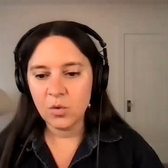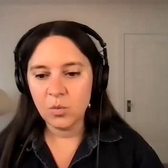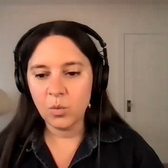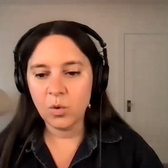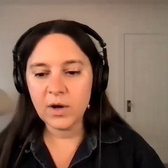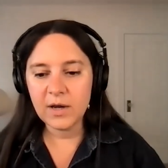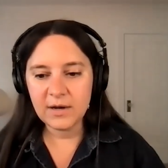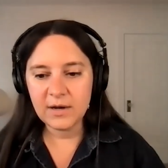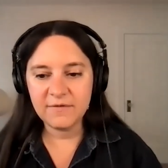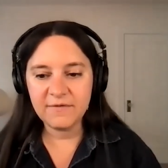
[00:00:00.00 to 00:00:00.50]

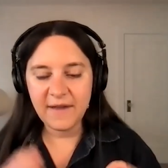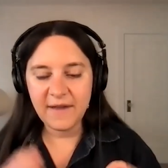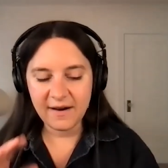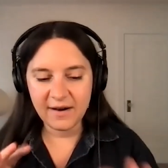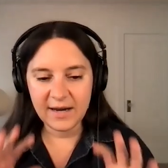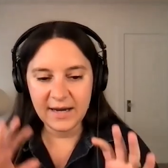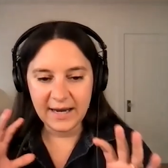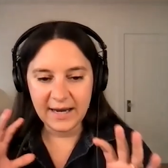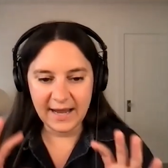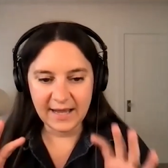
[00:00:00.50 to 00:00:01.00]
we're in a
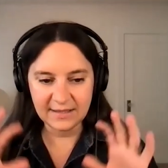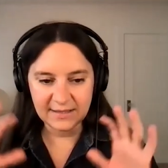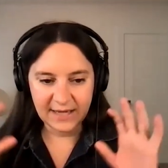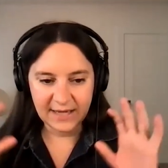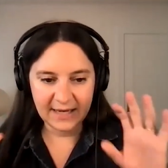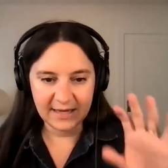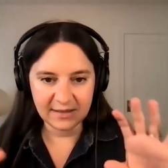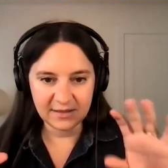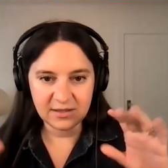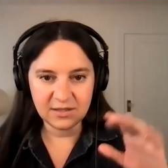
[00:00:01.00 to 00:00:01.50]
very
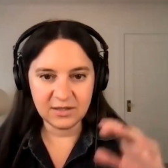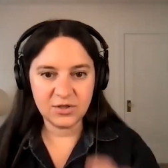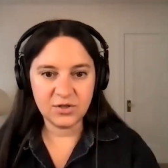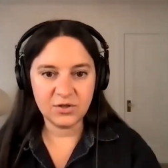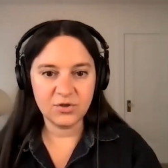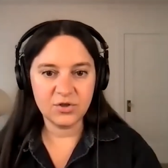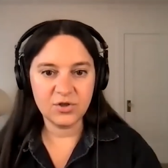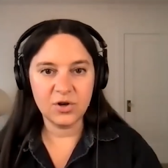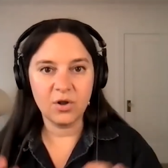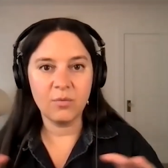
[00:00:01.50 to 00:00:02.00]
anti
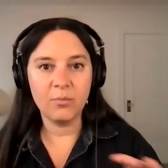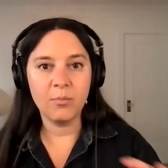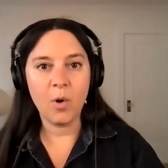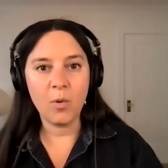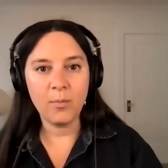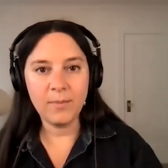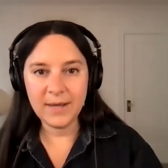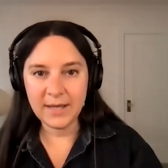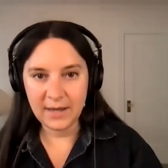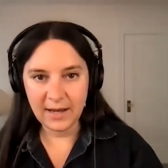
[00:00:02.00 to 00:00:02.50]
institutional
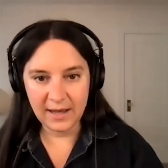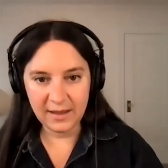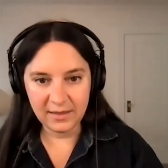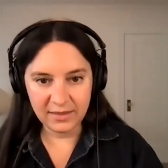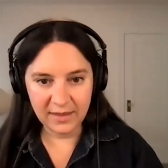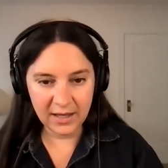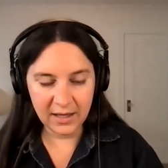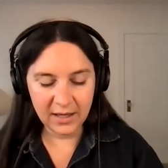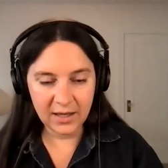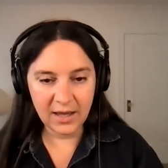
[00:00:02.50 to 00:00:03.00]
moment, I
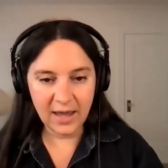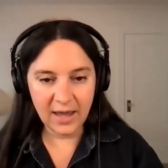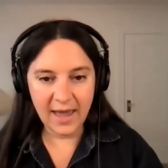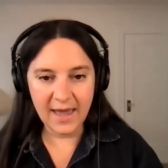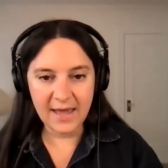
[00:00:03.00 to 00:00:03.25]
think.